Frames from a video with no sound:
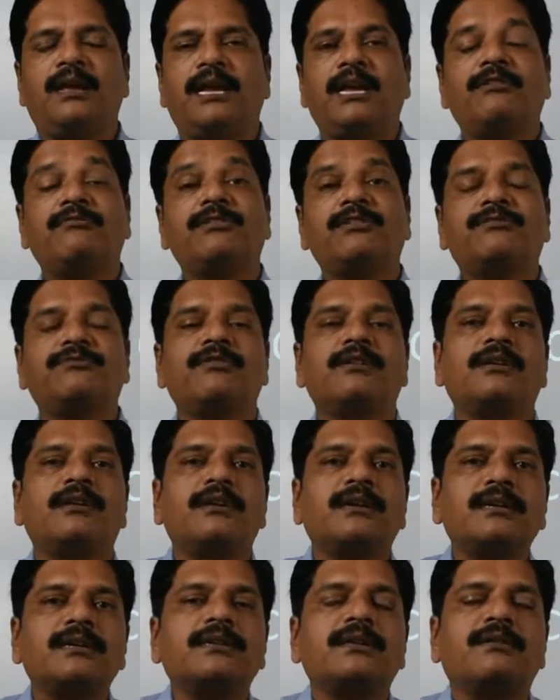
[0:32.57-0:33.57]
in which we
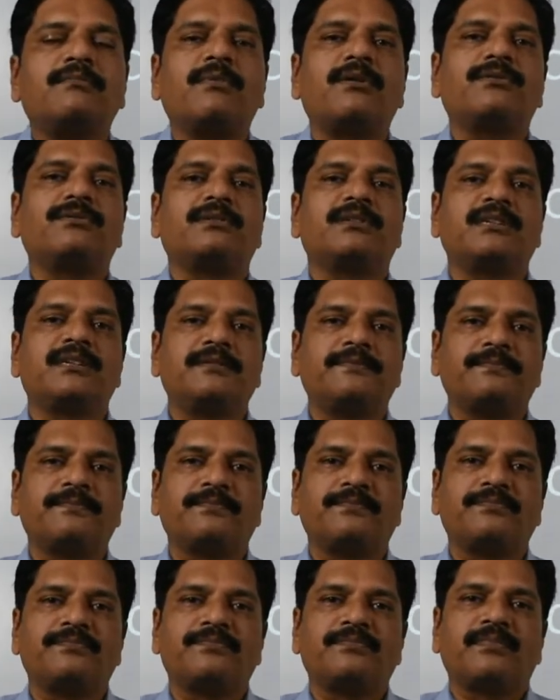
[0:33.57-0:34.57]
learn about the
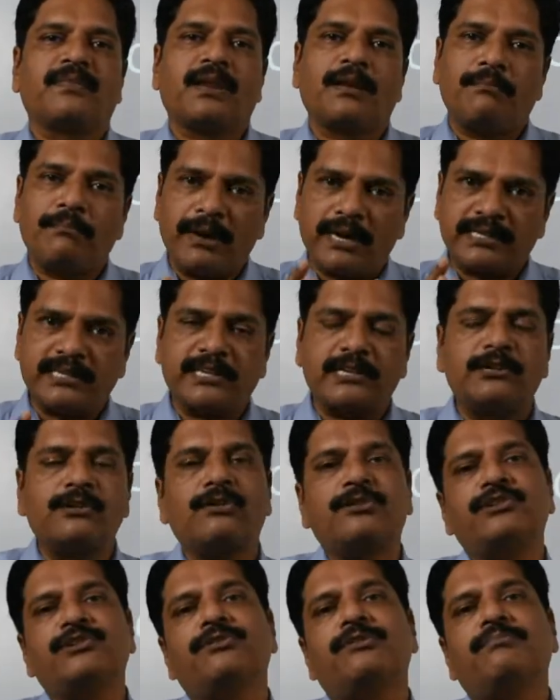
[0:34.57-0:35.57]

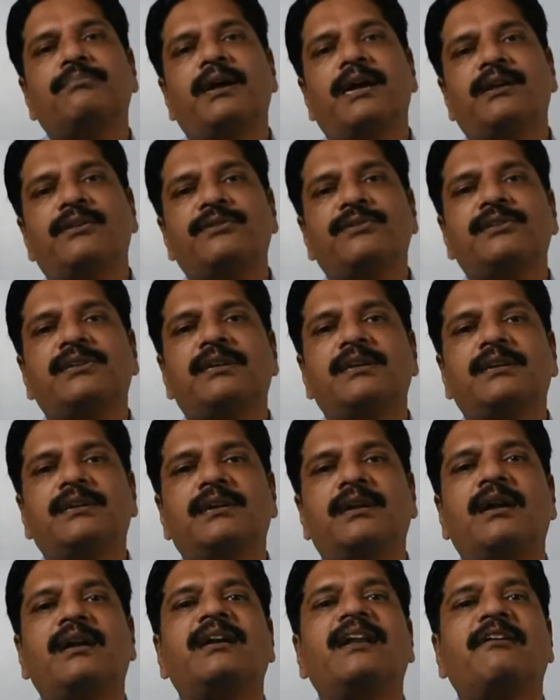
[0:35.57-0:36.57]
methodology of biology,
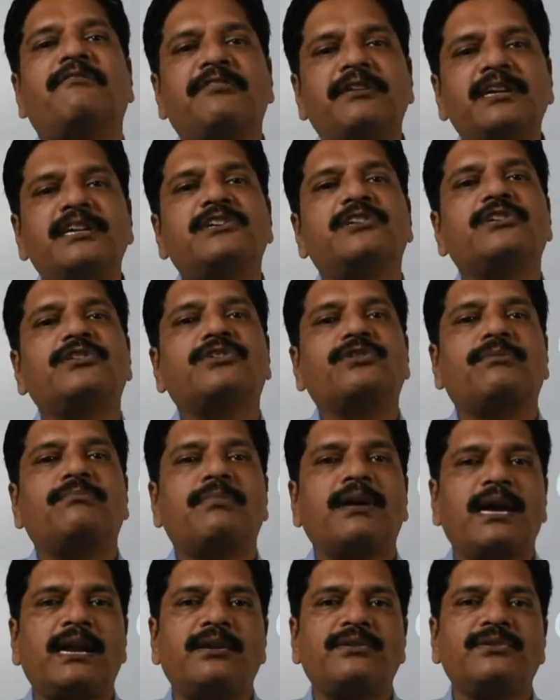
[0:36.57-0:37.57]
definitions of
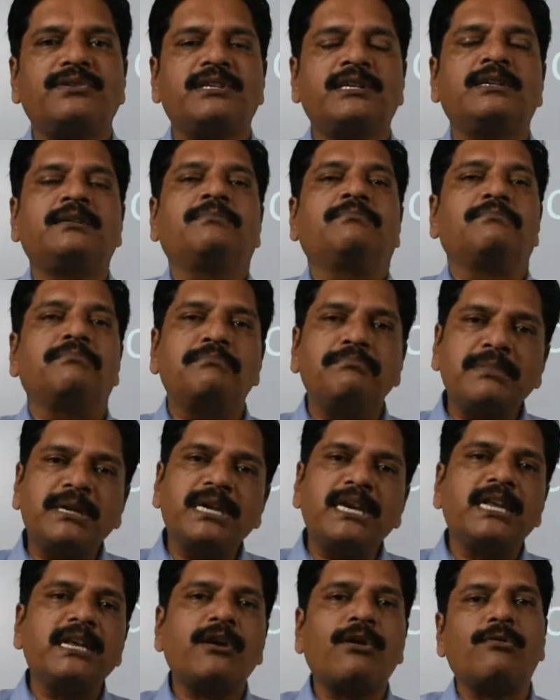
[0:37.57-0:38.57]
biology,
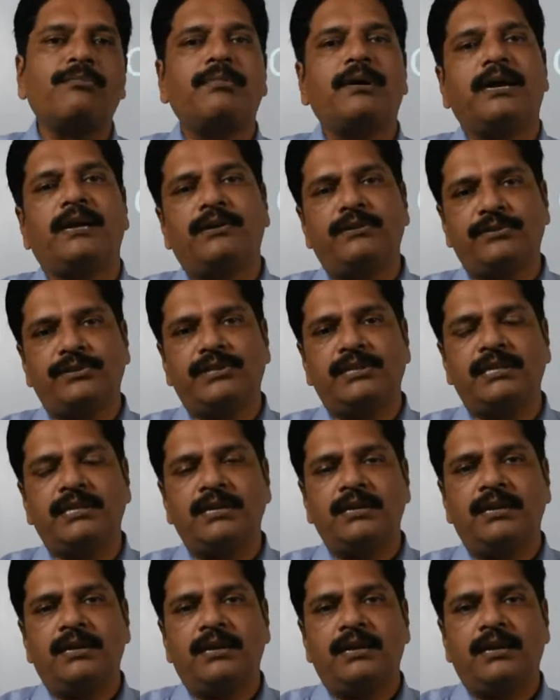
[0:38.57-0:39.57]
meaning of
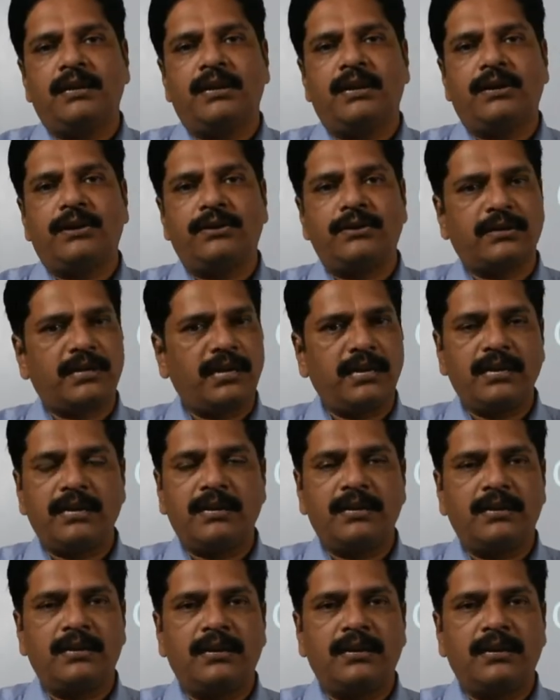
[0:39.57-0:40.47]
biology, okay,